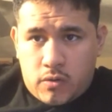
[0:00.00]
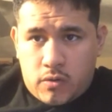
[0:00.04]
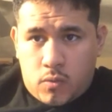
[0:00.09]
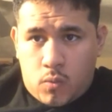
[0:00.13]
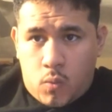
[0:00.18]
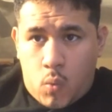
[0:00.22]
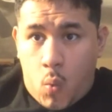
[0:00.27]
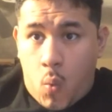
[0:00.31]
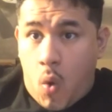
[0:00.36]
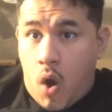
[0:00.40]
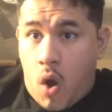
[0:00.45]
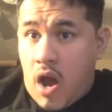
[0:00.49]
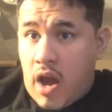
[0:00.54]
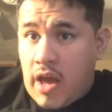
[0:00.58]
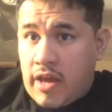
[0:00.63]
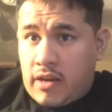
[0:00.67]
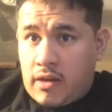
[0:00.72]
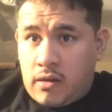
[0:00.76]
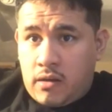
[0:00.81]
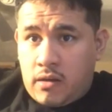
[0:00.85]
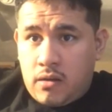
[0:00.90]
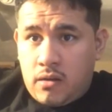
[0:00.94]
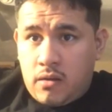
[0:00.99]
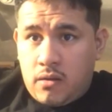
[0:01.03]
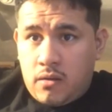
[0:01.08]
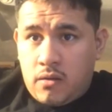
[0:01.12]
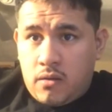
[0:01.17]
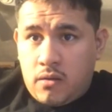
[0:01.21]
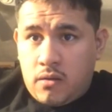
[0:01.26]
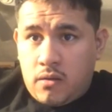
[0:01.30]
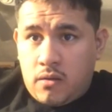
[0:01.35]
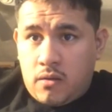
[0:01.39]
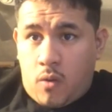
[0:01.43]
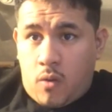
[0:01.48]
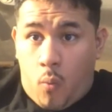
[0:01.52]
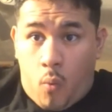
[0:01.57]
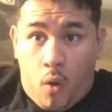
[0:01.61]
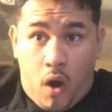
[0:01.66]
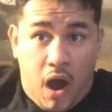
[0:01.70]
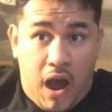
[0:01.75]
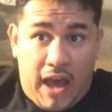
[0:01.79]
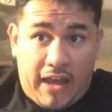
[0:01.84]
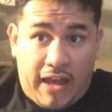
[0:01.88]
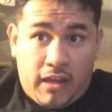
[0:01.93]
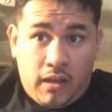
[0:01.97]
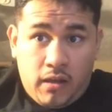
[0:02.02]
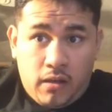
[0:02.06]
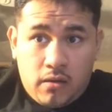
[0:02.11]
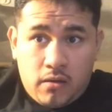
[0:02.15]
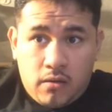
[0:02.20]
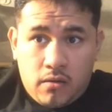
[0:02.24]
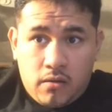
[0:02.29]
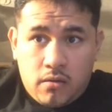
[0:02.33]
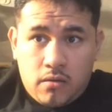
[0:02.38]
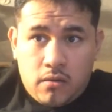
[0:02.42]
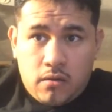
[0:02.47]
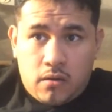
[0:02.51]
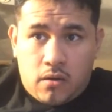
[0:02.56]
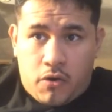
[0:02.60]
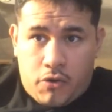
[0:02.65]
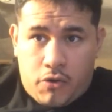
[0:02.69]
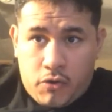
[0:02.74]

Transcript: one, why are